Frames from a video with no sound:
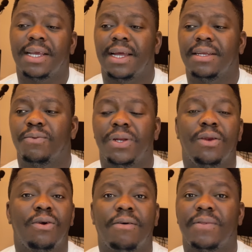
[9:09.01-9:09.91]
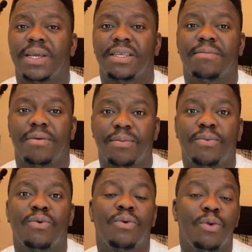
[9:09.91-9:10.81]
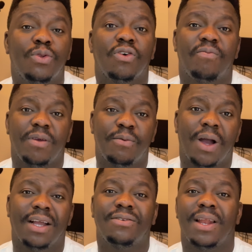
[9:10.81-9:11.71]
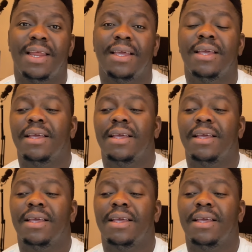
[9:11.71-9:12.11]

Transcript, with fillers: And with the look of things, people, lots of people are actually